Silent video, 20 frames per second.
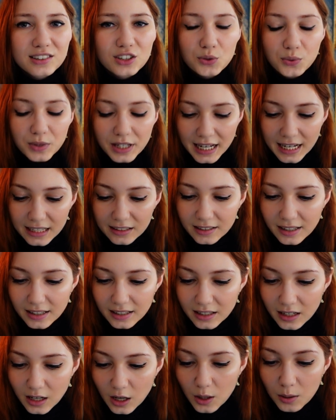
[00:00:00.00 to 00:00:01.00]

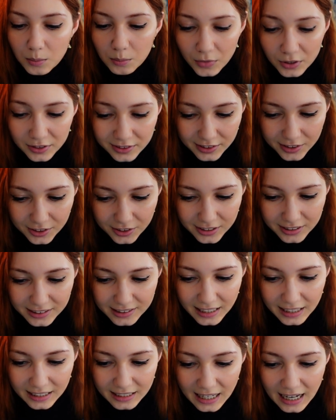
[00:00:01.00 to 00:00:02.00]
created monsters
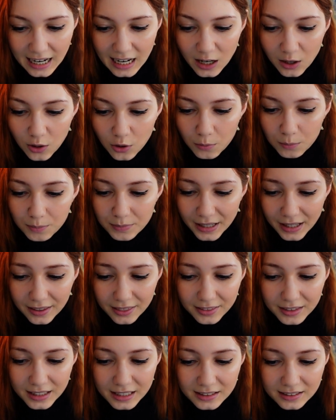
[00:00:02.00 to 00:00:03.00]
and how bad
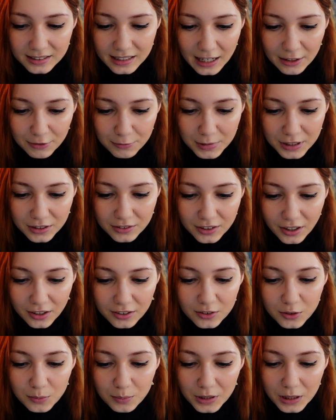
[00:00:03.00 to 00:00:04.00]
things have been done
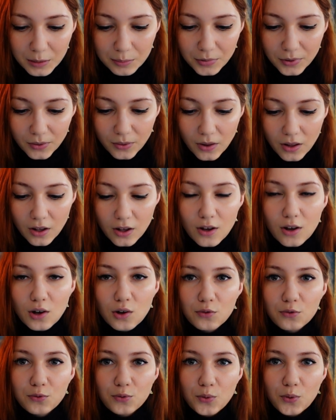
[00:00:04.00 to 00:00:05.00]
to people
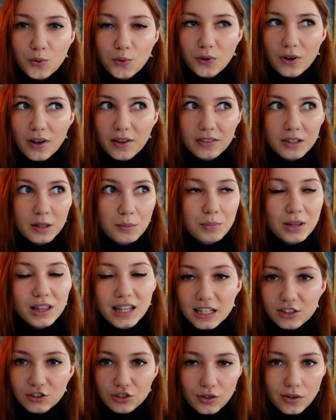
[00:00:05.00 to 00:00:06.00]
for the
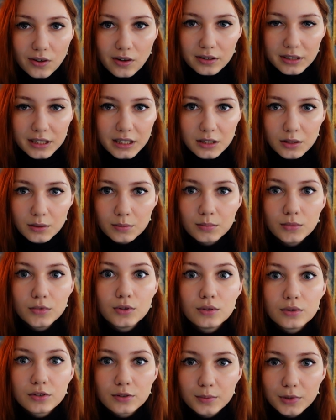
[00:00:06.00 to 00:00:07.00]
pleasure or the
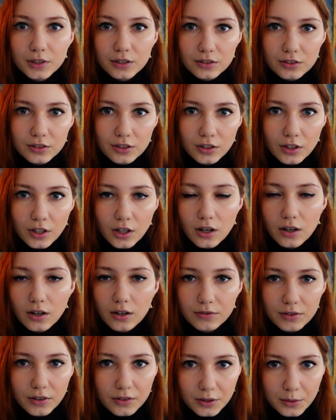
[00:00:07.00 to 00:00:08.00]
amusement
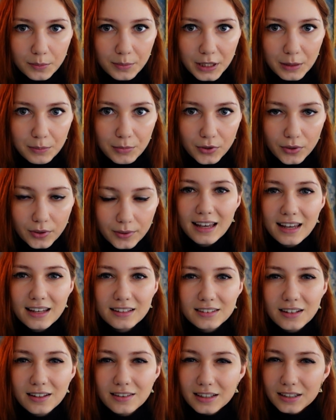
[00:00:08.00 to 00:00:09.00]
of other people.
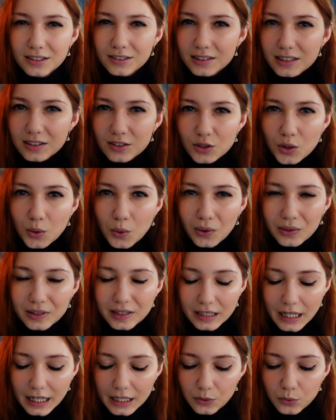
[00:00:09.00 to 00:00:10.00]
And there's this quote
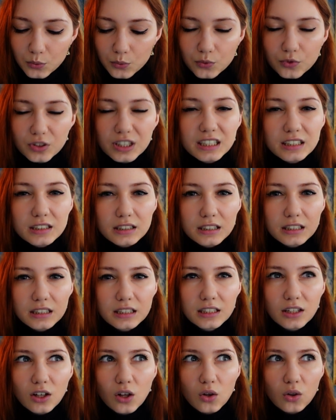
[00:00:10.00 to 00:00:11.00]
that I
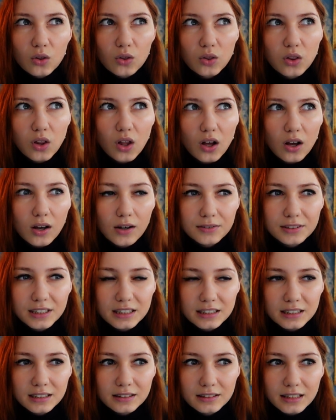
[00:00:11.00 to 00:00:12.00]
really loved
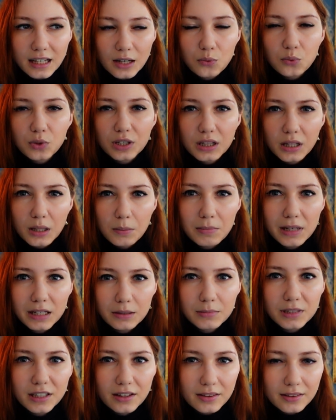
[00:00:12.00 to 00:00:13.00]
and that really
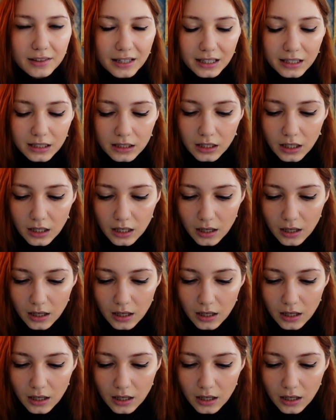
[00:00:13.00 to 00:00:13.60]
made me think,